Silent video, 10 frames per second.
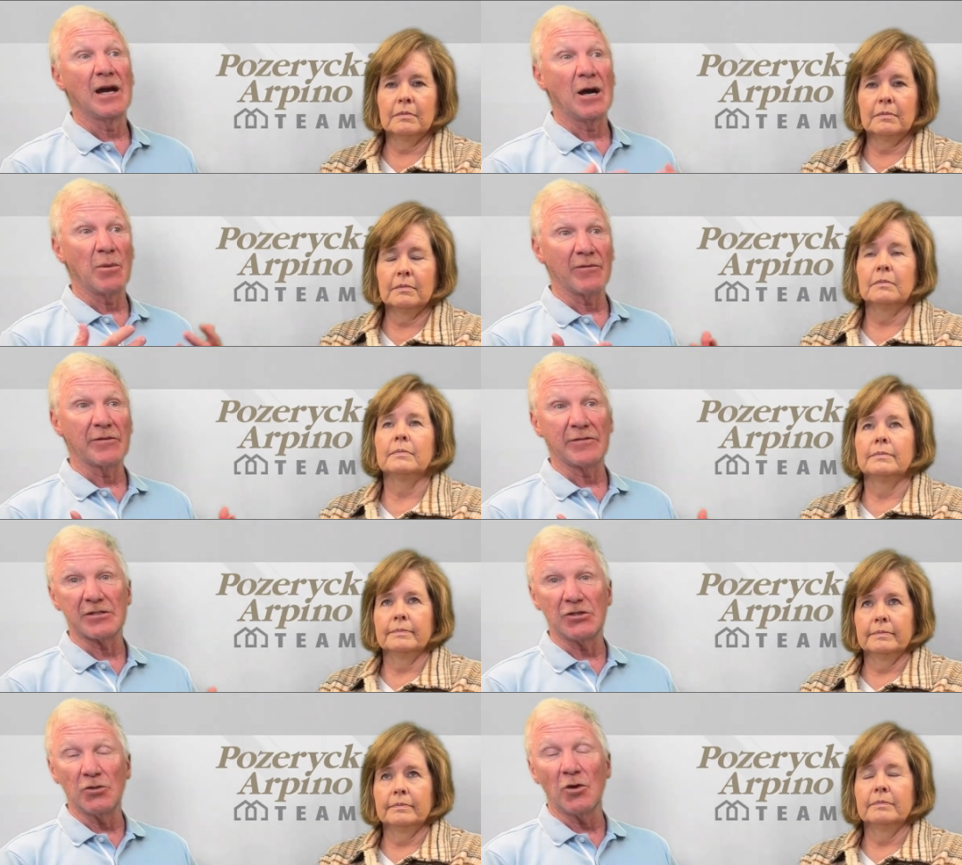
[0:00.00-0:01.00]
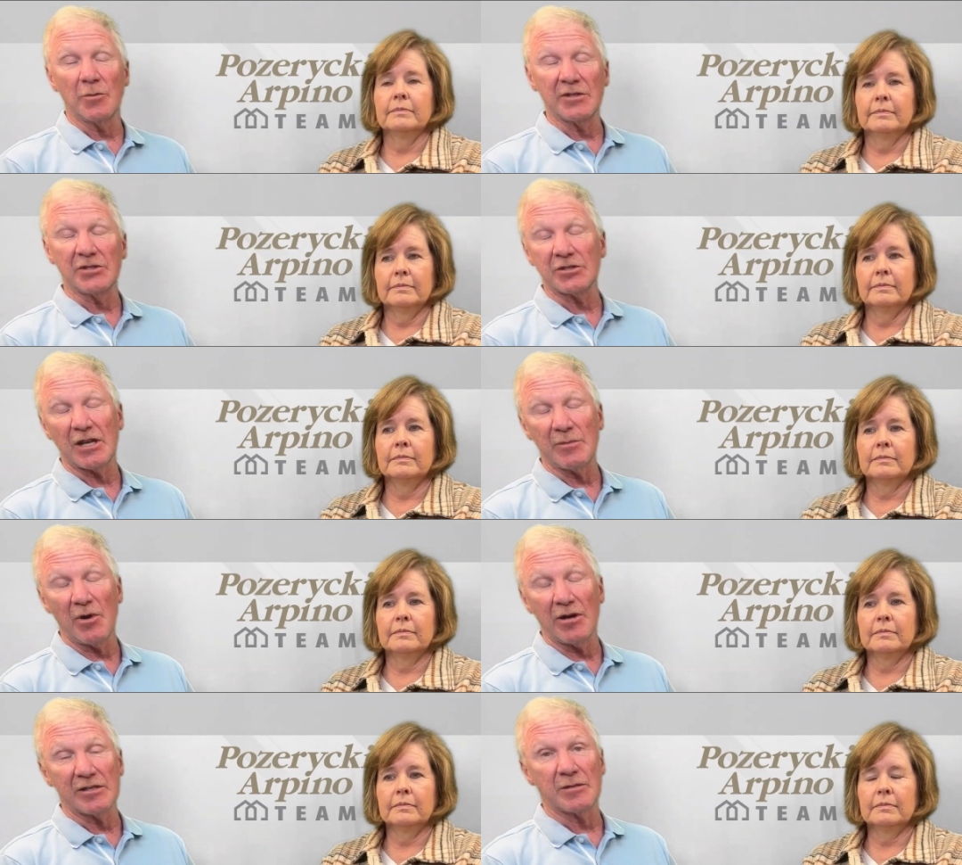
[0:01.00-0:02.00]
Speaker 1: However, if it's a new home that just came
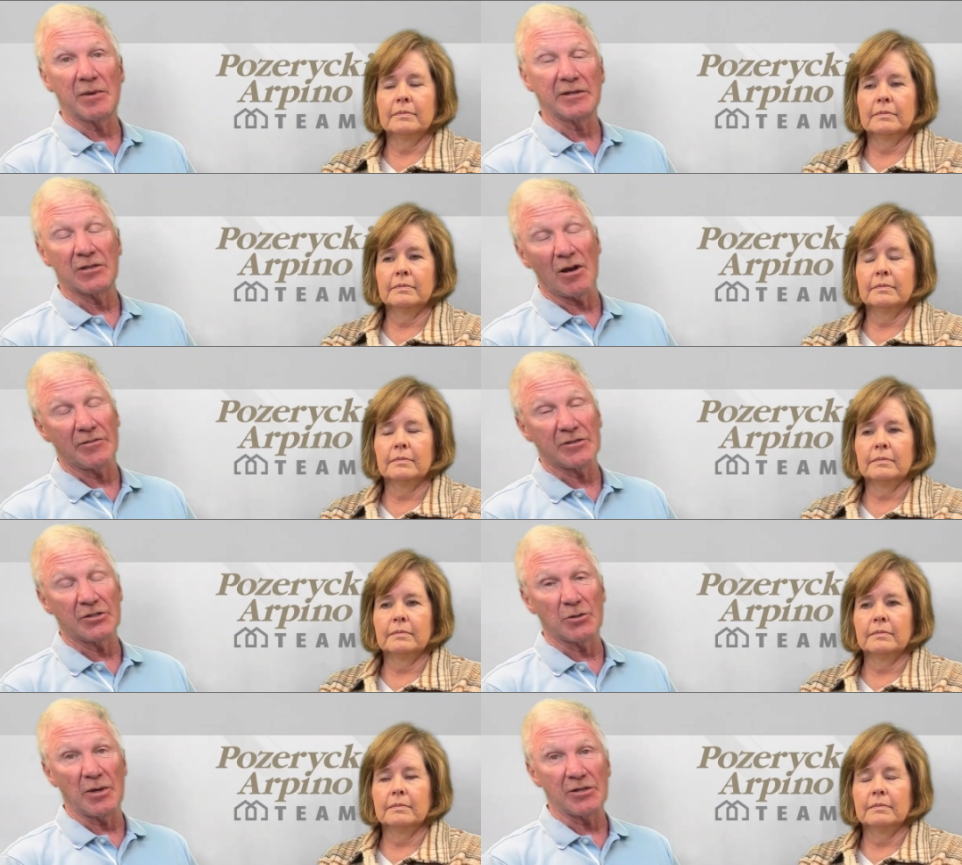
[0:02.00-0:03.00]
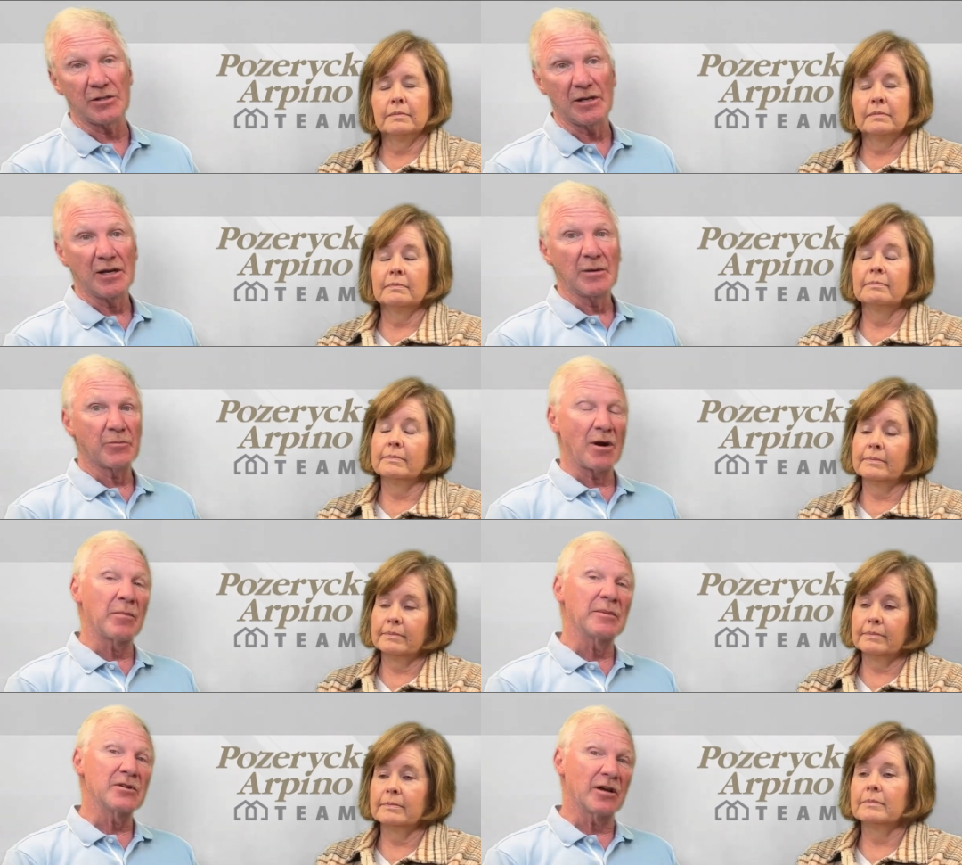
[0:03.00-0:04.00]
on, it's a multi-offer situation,
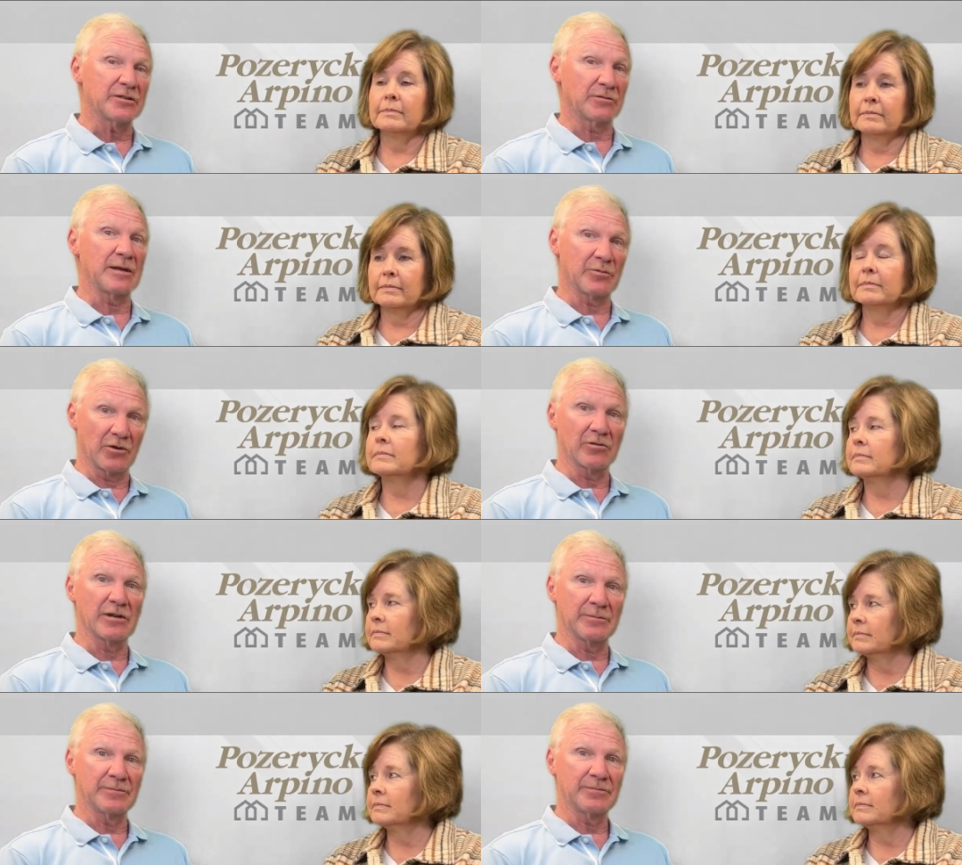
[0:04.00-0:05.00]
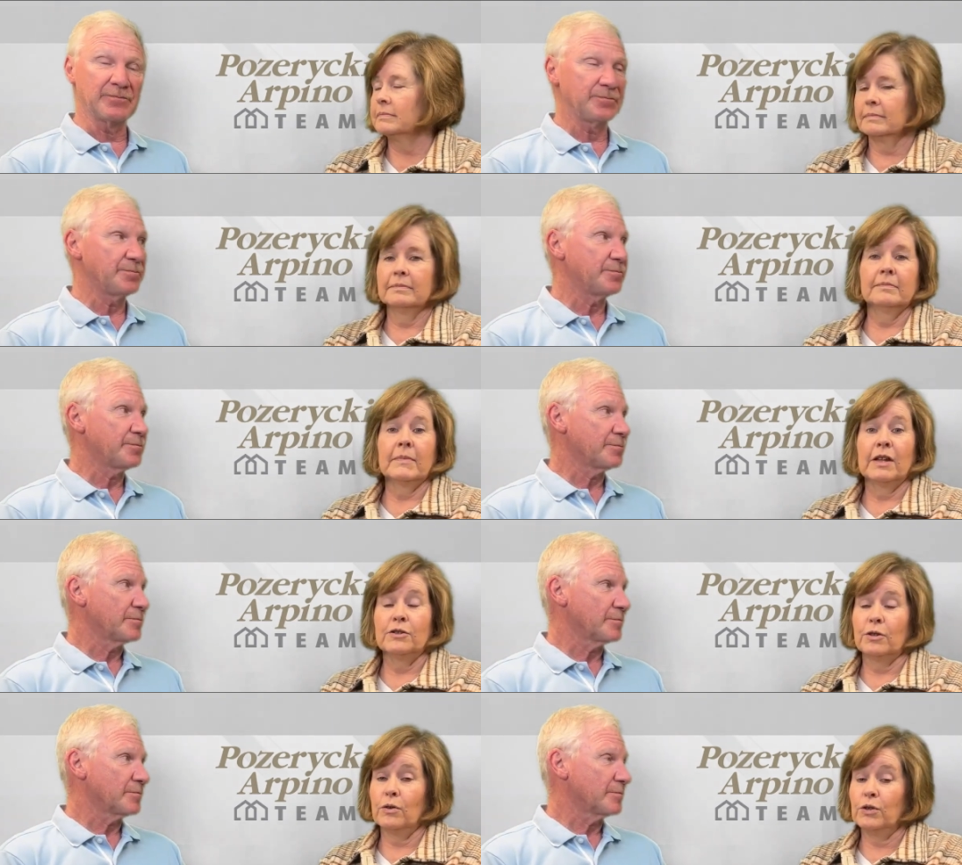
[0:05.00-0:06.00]
probably not the right program.
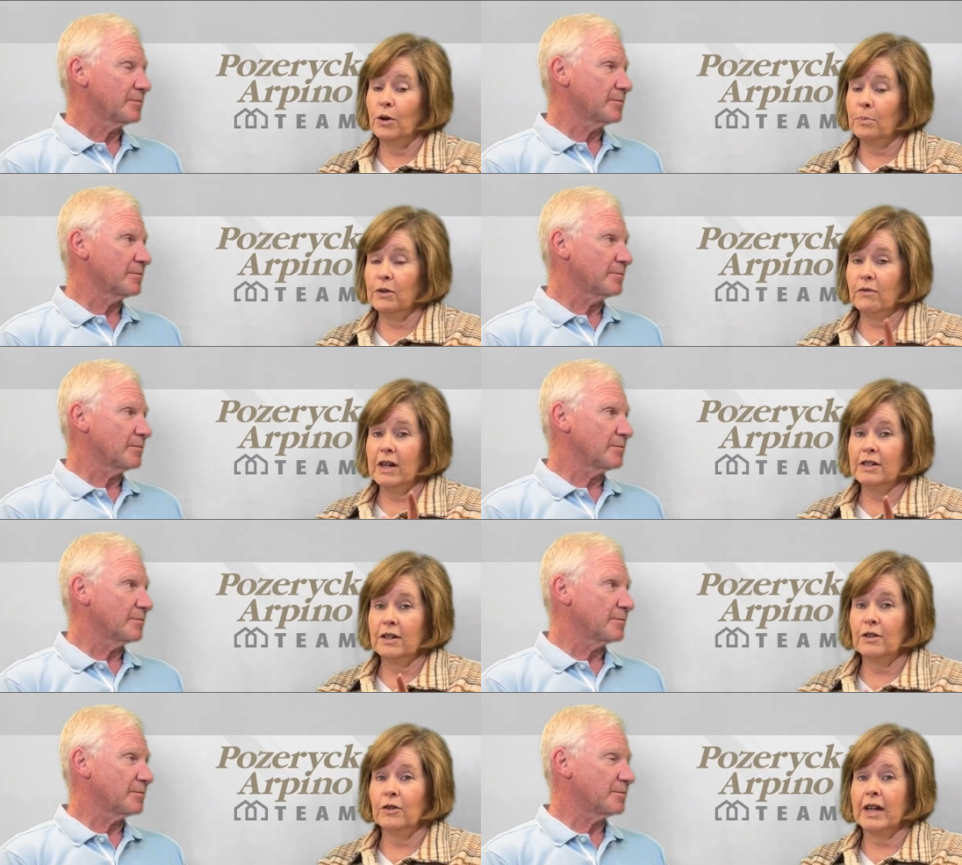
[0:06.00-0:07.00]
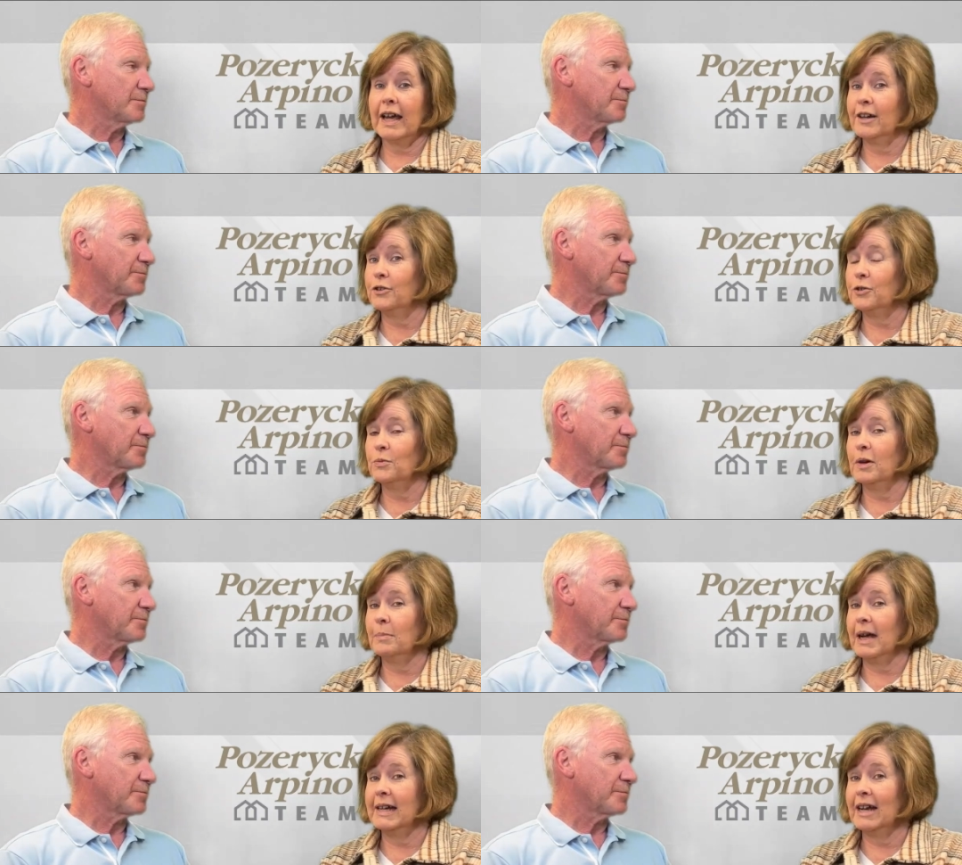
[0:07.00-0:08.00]
Speaker 2: So don't be afraid to look at a
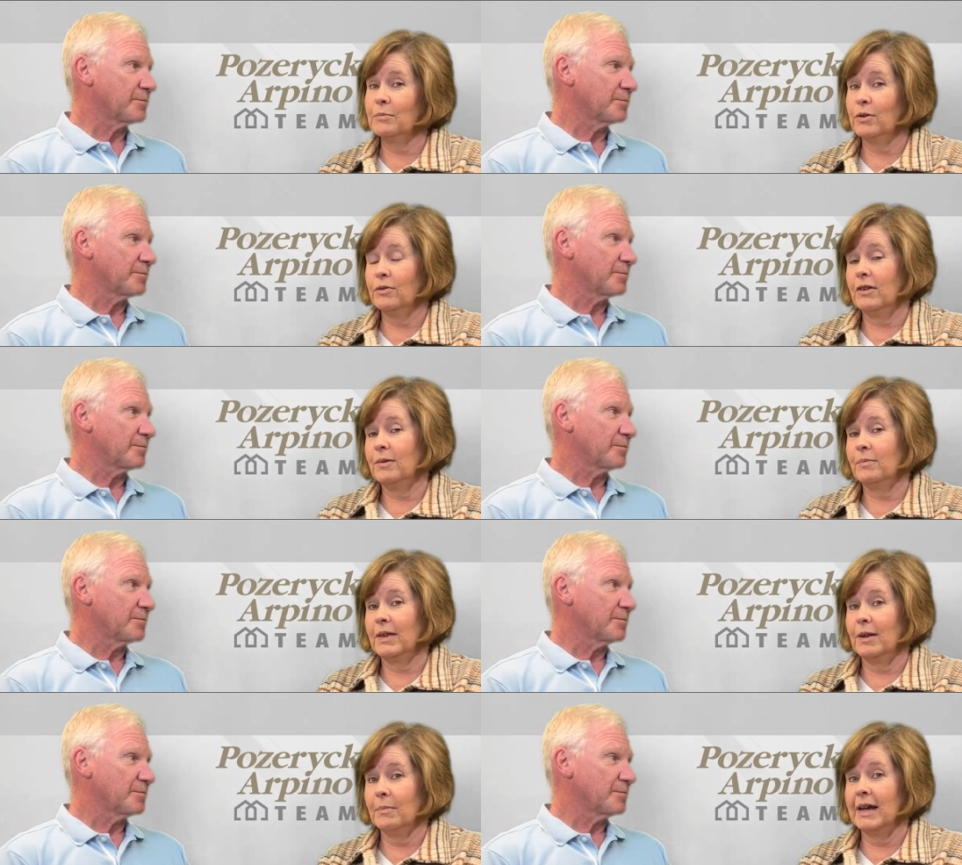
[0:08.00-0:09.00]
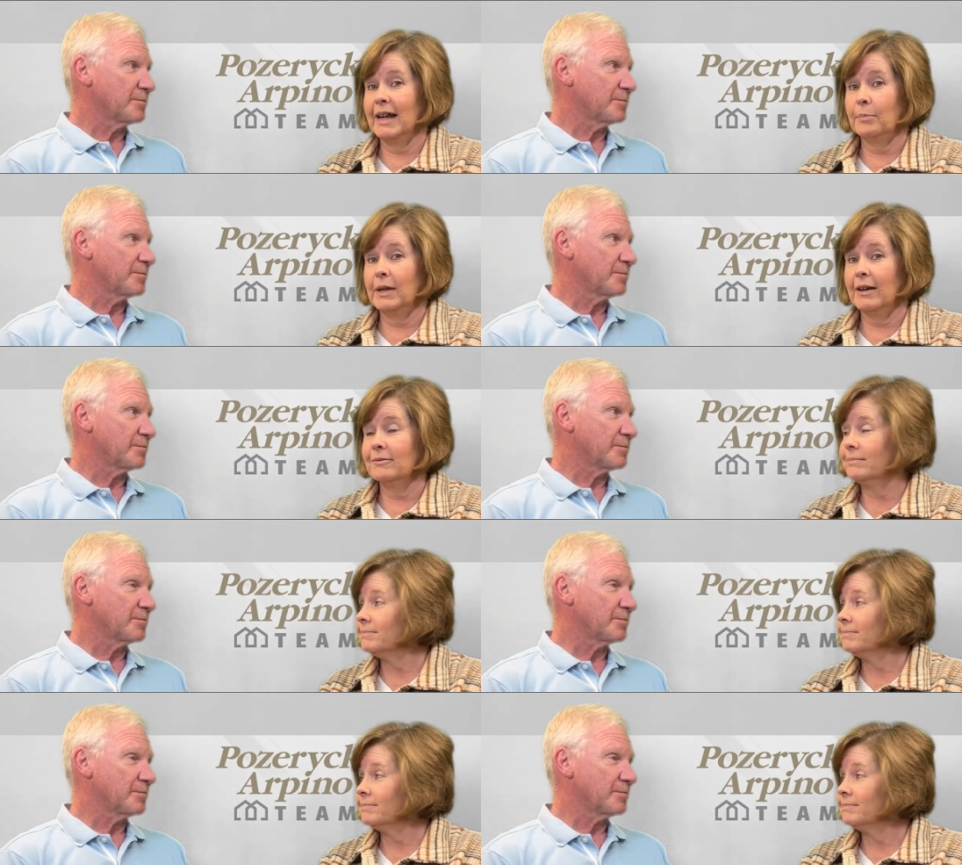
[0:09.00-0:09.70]
2-1 buy-down program. It might help you out